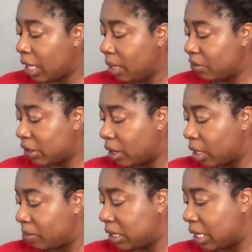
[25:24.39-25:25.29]
I'm sorry,
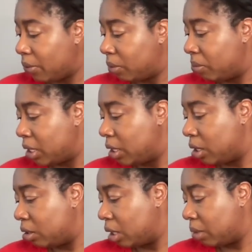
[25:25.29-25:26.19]
but that would be,
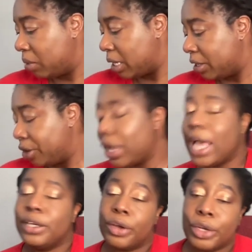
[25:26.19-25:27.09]
I mean, no,
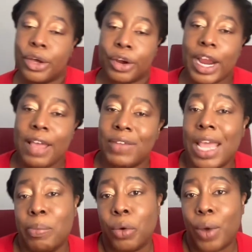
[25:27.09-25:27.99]
I no longer have an
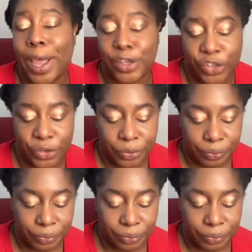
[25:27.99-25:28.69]
Apple Watch.